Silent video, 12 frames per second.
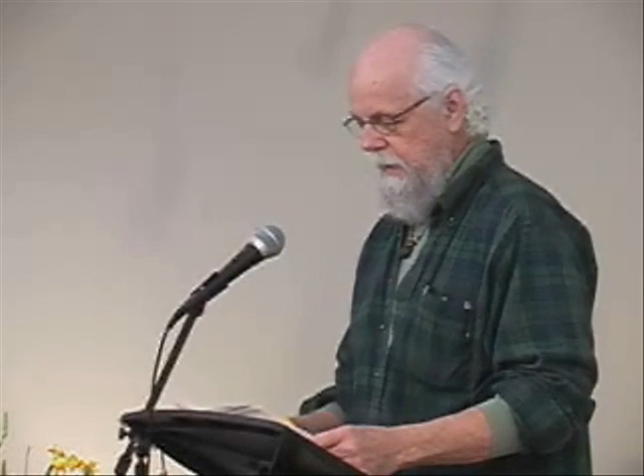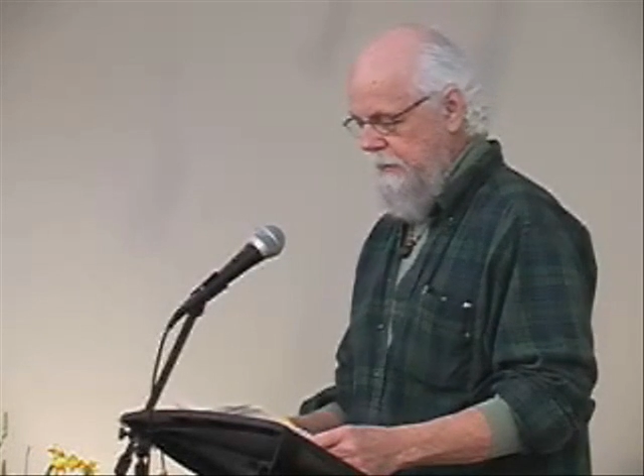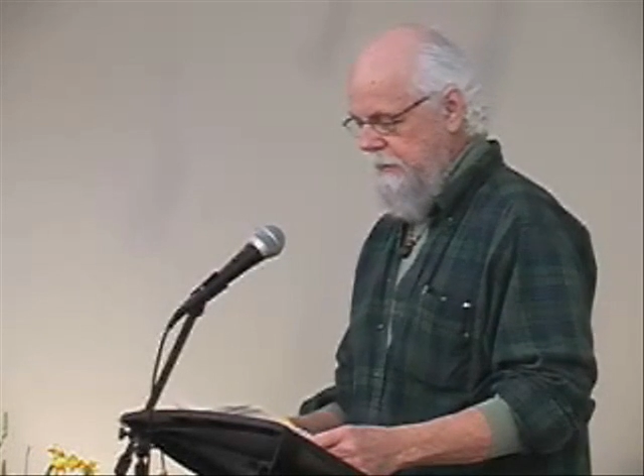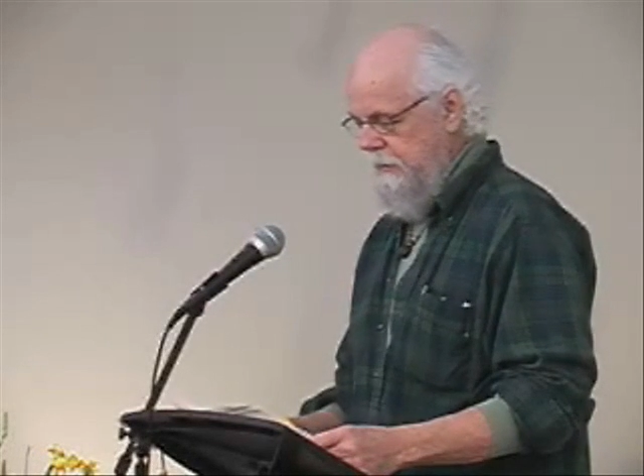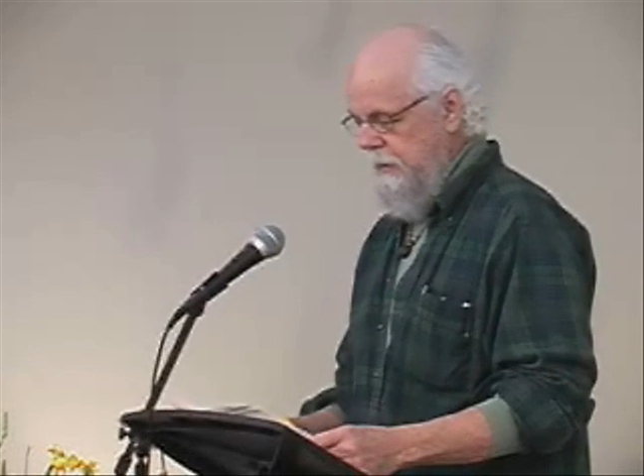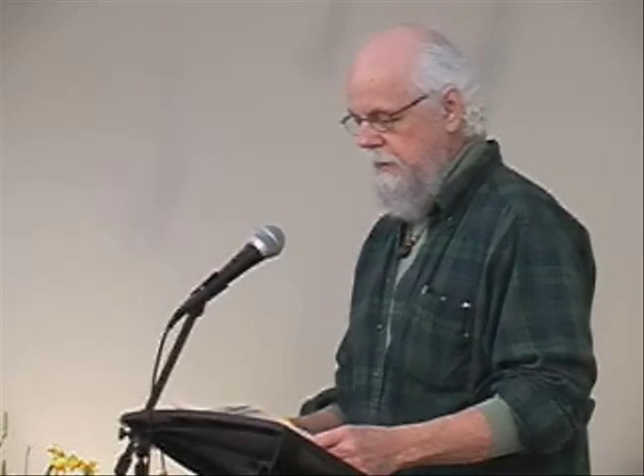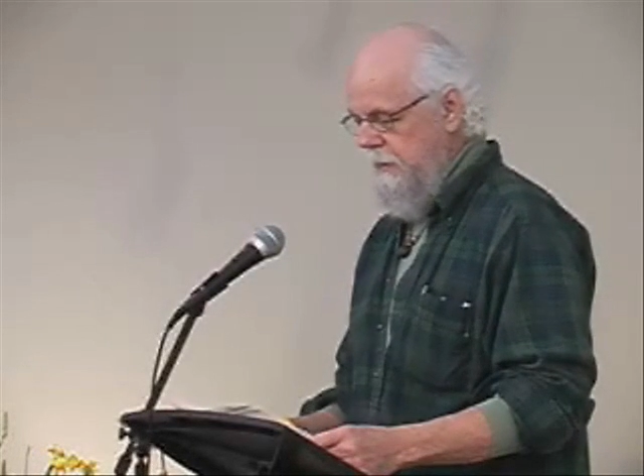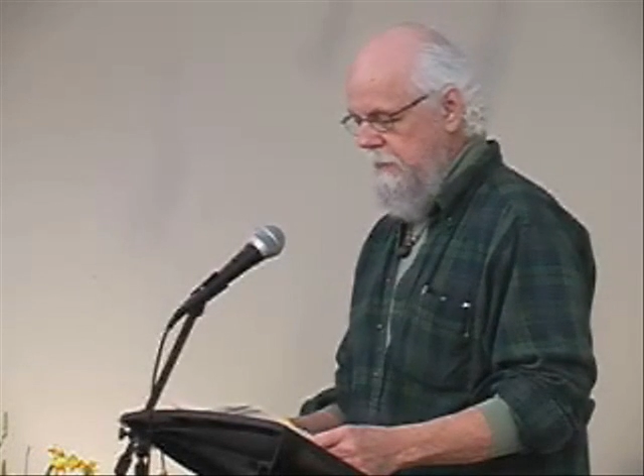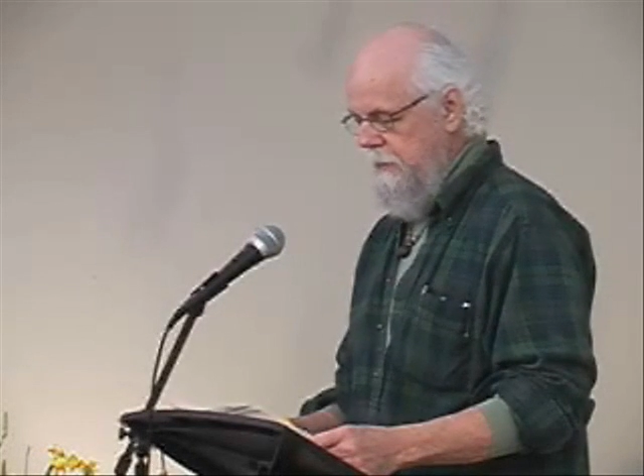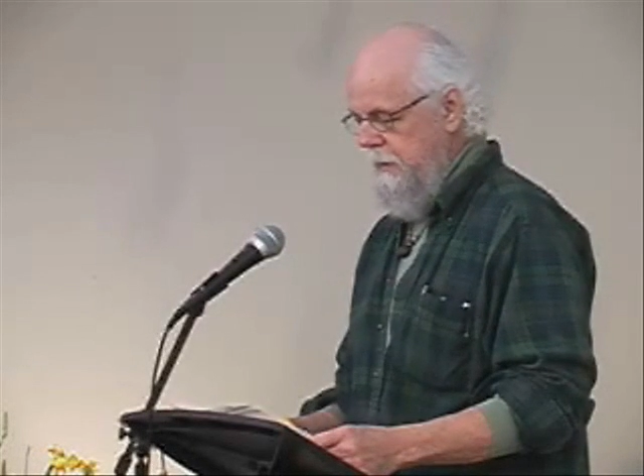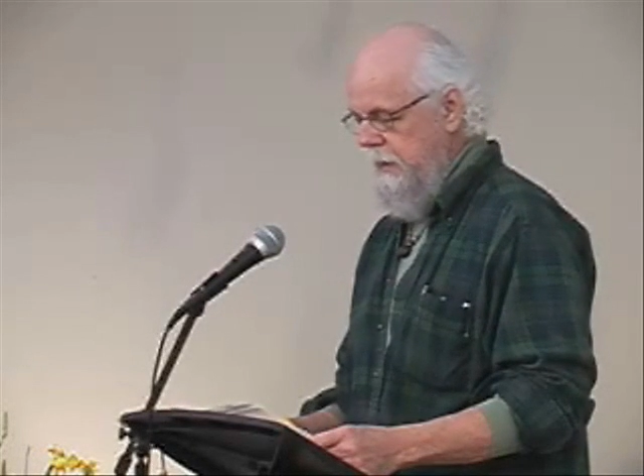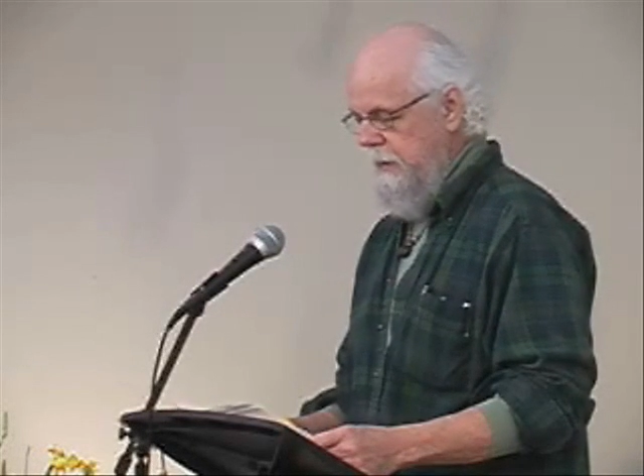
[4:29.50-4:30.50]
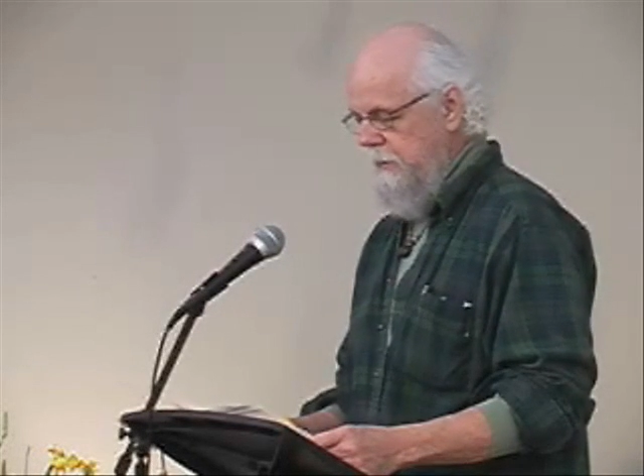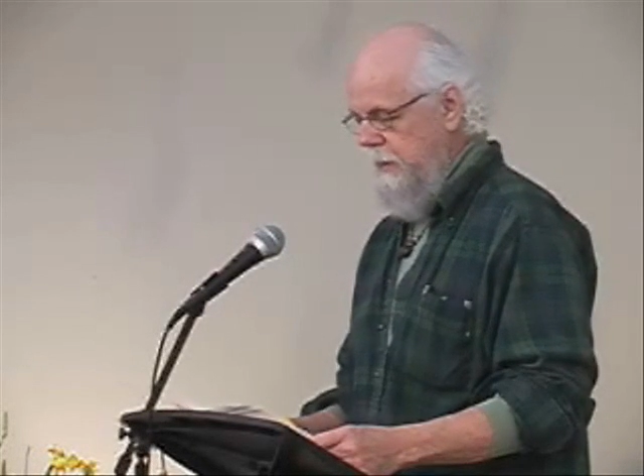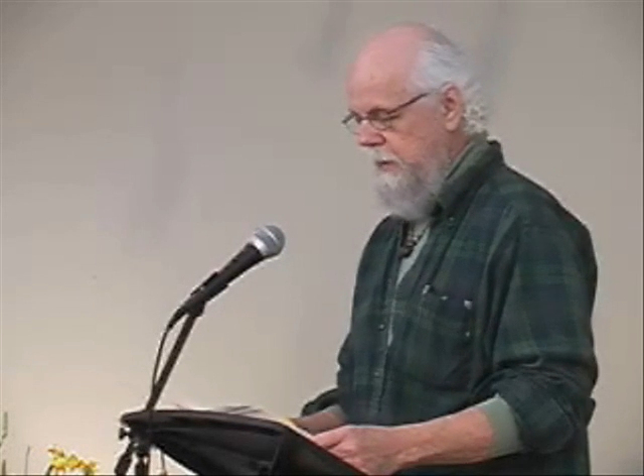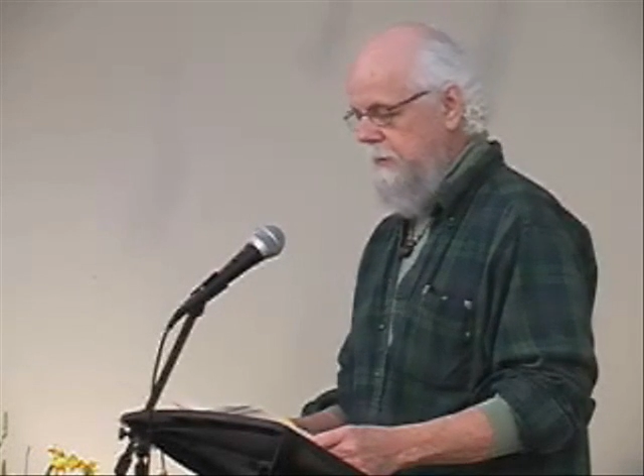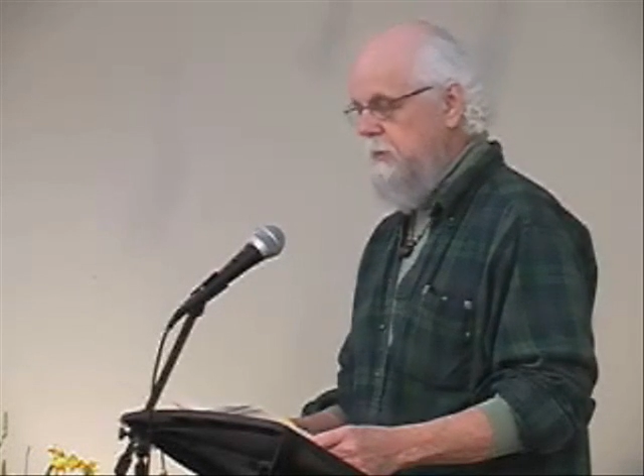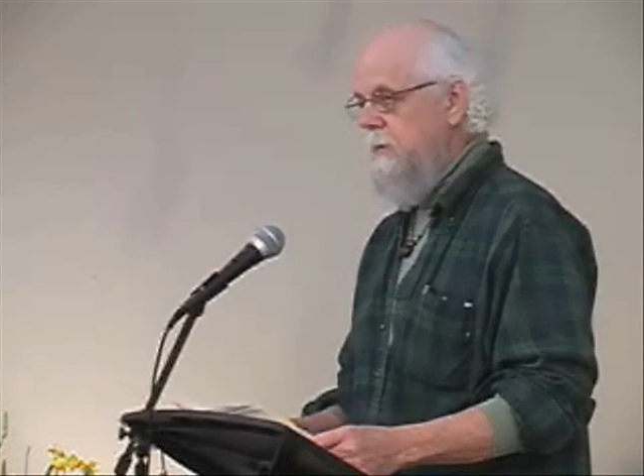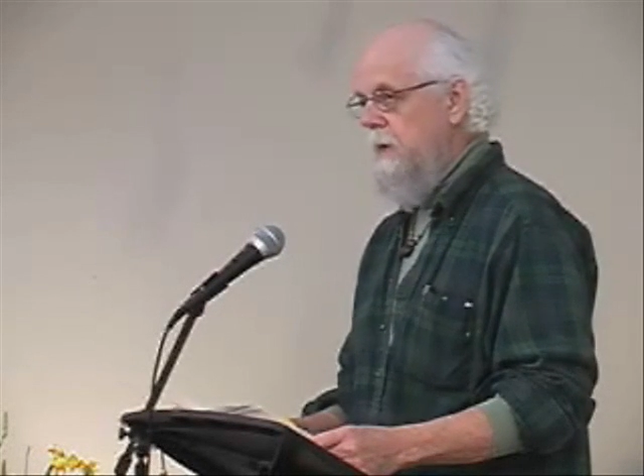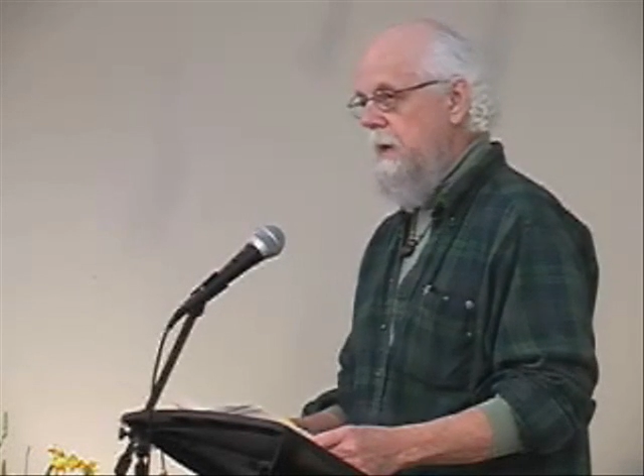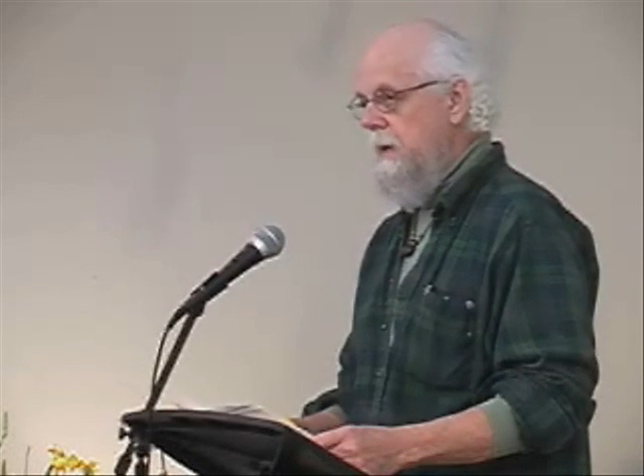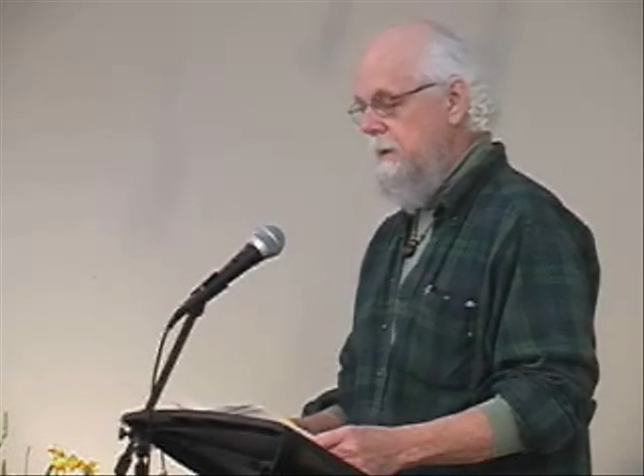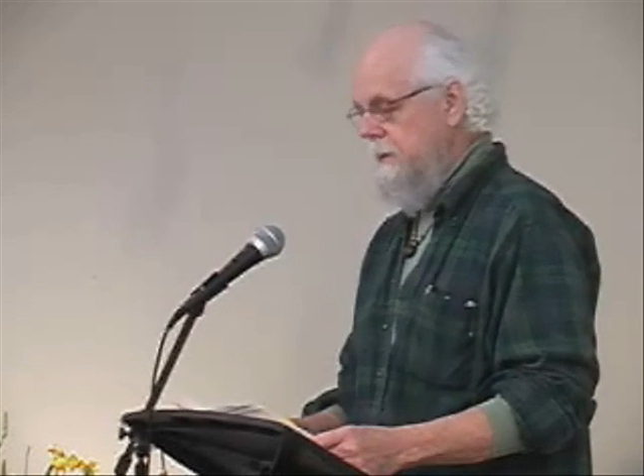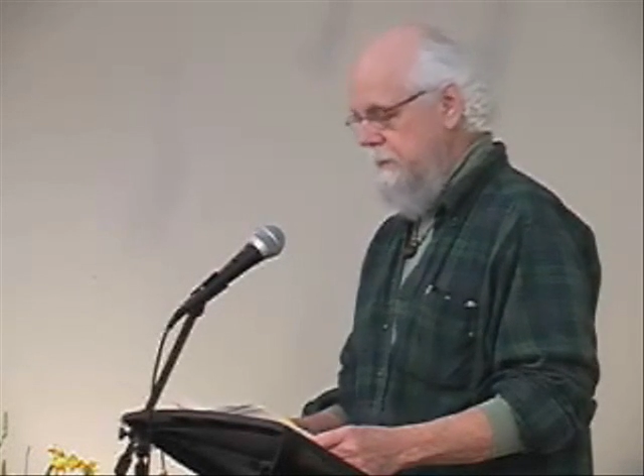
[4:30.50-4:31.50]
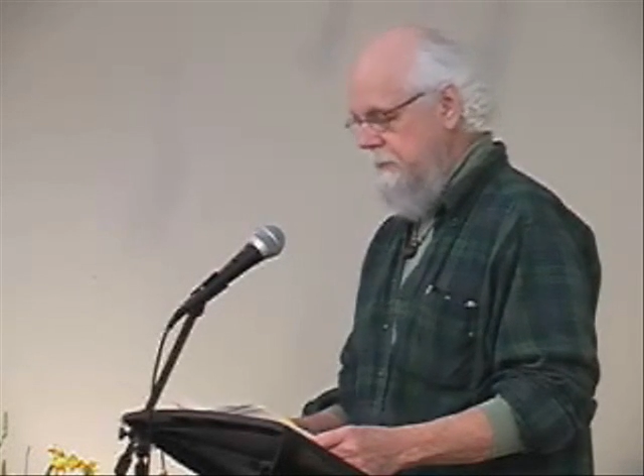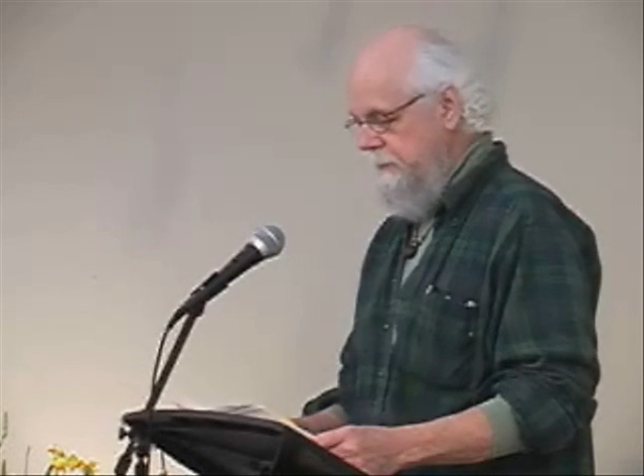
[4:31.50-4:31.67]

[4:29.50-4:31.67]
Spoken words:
At the center of the decorated square,